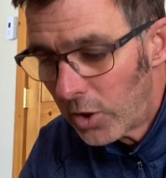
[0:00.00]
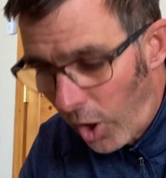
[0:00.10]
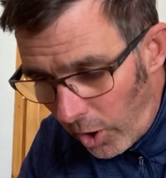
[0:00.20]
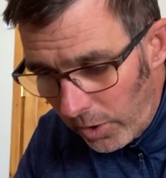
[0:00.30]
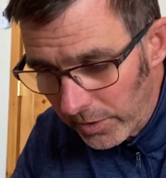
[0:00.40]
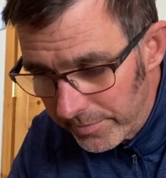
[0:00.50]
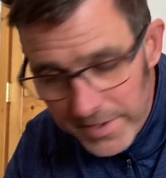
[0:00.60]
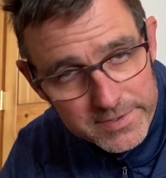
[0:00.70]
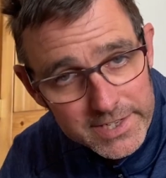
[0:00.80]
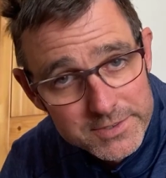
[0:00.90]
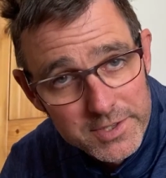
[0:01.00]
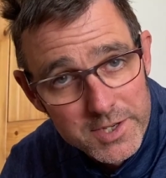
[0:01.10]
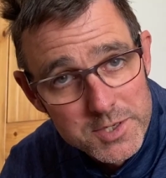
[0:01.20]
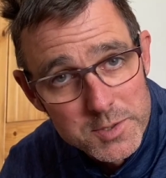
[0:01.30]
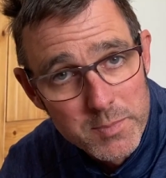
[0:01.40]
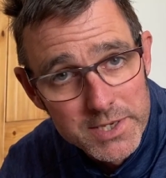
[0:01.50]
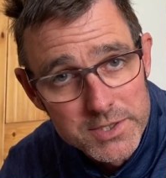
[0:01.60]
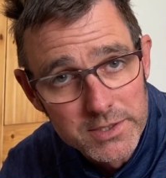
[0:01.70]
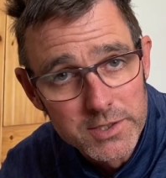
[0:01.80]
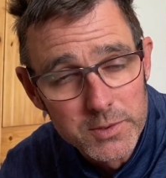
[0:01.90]
All of the things that I just
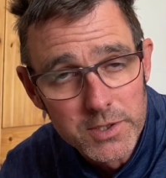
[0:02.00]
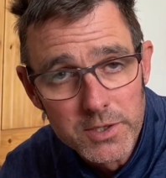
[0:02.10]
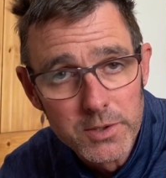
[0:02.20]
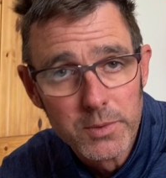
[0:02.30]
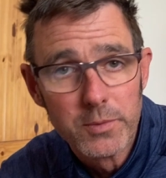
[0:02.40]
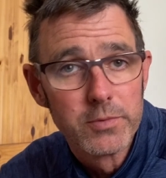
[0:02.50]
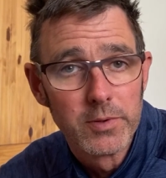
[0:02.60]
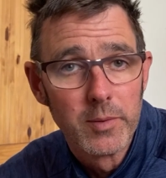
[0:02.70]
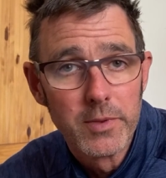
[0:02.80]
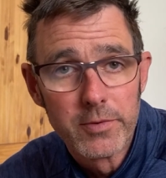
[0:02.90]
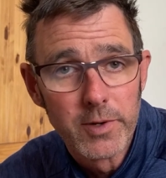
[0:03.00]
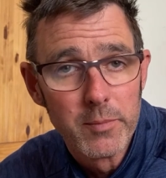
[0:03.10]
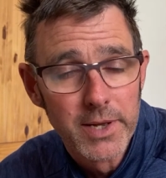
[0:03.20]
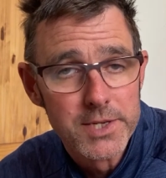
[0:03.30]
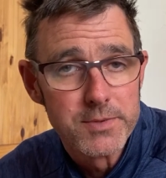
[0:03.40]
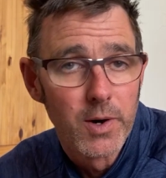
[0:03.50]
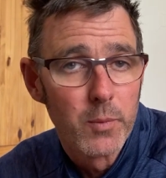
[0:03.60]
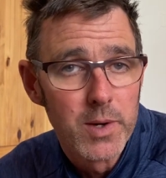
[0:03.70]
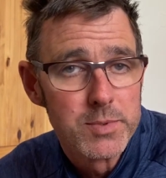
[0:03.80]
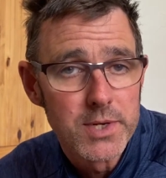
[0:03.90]
mentioned, you can do from the front page of our
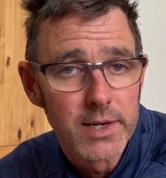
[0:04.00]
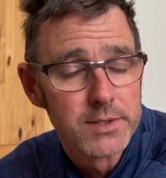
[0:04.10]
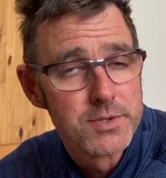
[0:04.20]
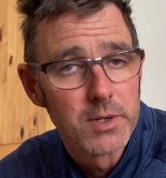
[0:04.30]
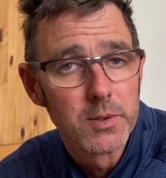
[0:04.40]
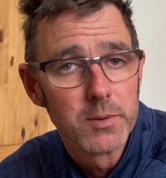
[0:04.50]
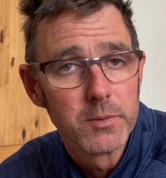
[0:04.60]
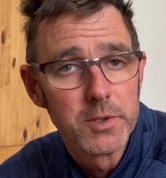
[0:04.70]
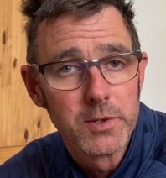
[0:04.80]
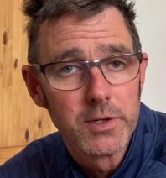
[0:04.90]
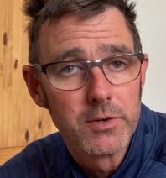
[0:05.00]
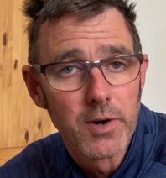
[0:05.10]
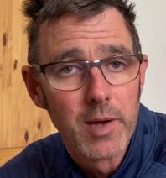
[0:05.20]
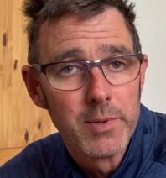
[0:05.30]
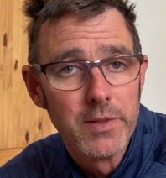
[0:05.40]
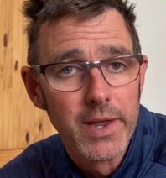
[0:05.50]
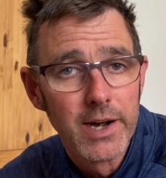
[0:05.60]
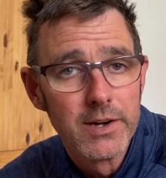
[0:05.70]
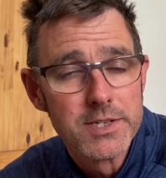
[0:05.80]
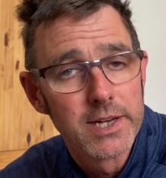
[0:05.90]
website. So you can drop in
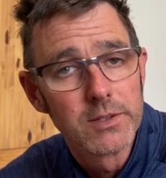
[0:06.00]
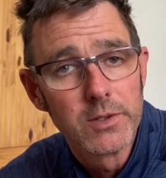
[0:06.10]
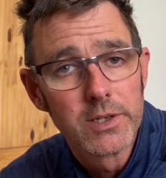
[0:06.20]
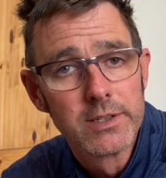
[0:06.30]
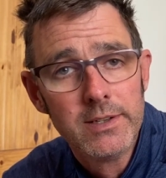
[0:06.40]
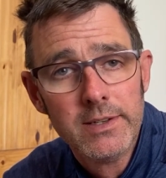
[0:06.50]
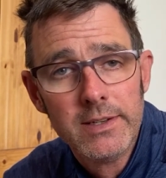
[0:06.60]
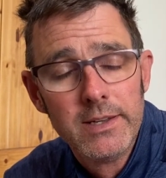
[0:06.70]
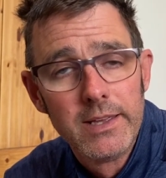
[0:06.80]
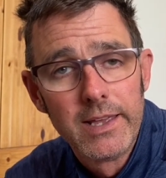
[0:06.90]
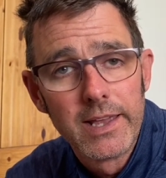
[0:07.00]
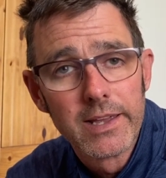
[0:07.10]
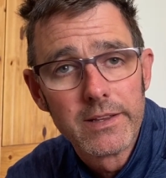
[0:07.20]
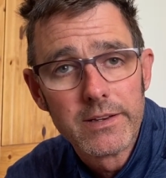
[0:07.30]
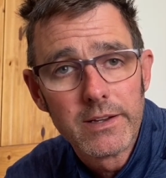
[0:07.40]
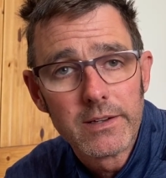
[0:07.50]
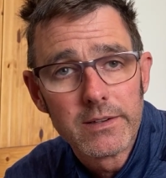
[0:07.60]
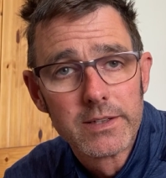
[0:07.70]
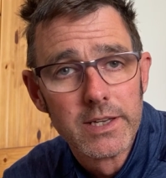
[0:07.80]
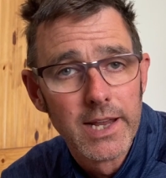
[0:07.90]
there and take a look and
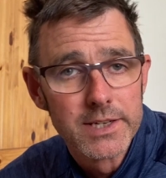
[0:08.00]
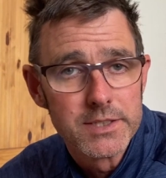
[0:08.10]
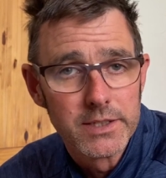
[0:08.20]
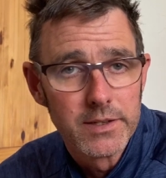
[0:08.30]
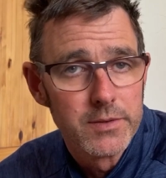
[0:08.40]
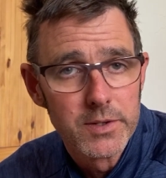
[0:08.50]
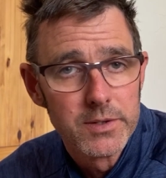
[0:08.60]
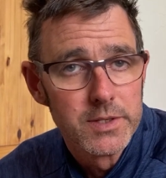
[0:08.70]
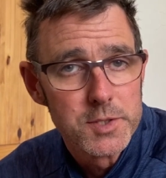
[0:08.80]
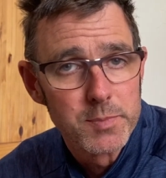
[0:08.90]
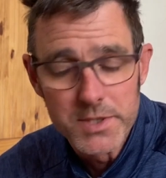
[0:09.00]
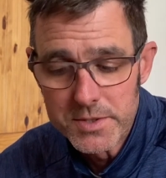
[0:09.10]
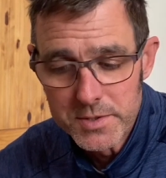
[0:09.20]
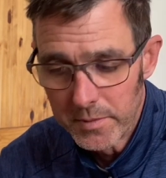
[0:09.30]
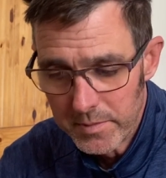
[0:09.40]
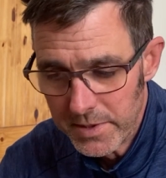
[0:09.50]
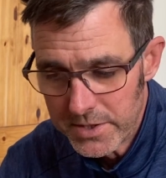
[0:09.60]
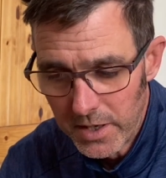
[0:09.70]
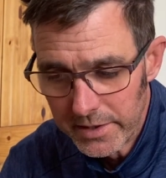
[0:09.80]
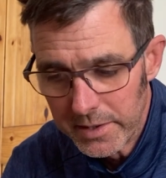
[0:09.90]
connect to any of these pieces that we've been
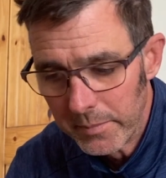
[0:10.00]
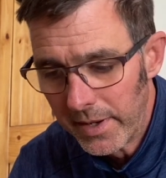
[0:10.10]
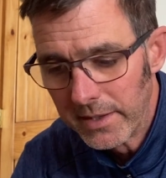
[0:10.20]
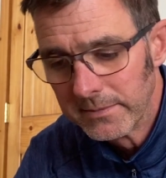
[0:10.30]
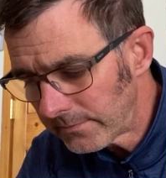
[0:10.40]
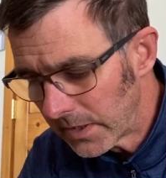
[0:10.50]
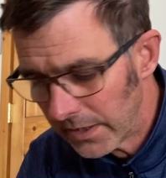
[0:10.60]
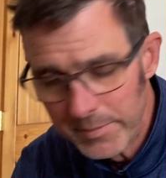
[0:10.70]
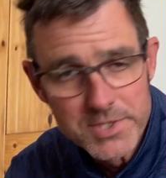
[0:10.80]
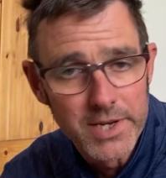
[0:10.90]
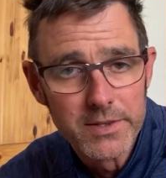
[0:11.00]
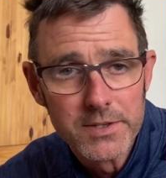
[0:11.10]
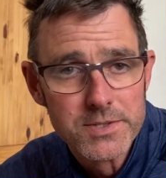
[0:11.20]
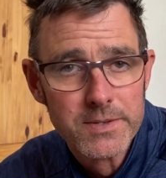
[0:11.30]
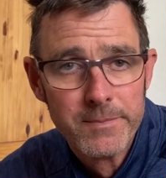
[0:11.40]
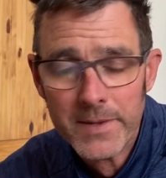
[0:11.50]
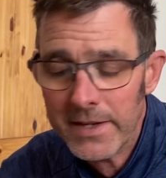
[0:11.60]
talking about. Let me say this.